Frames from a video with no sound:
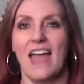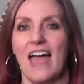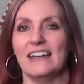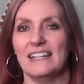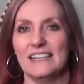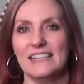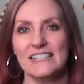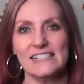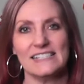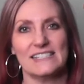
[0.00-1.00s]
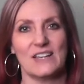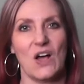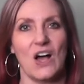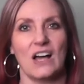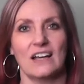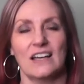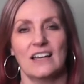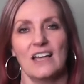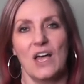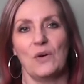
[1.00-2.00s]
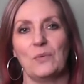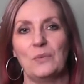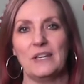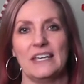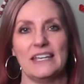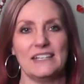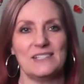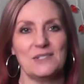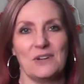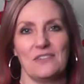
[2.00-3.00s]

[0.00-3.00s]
And in this song, we do